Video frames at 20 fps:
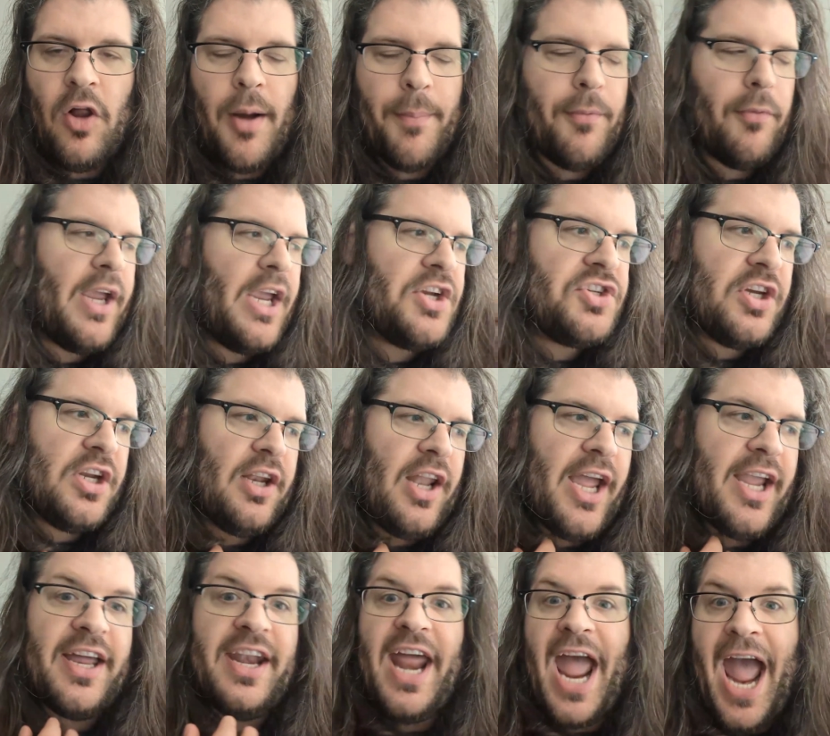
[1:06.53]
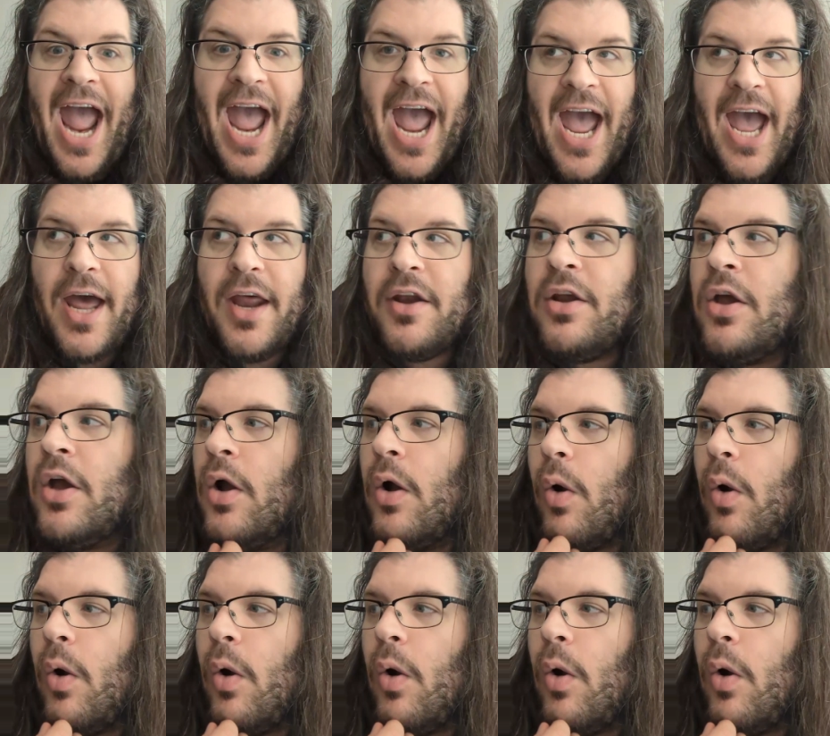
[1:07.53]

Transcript: operation like an add